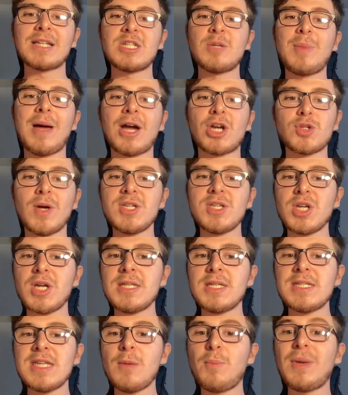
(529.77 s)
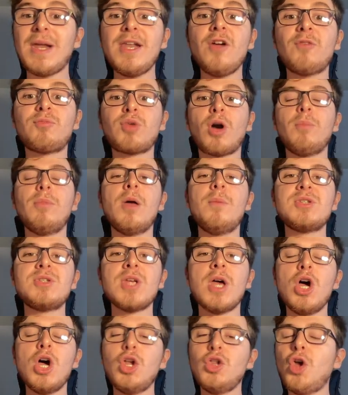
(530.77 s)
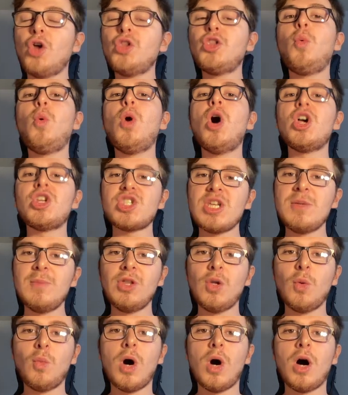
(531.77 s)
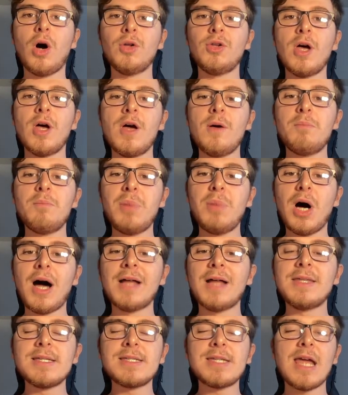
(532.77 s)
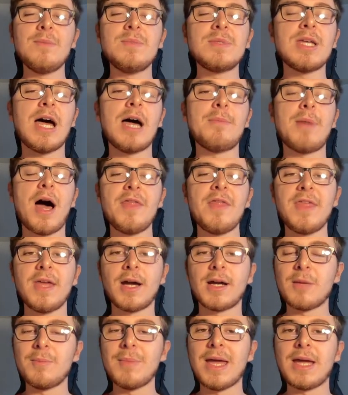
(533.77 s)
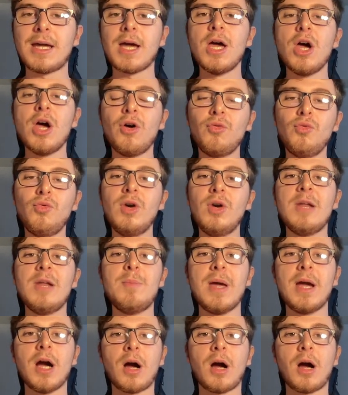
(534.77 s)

to back. So as you can see, plenty of problems, not the worst team in the world, but at the same time, I think I can make really big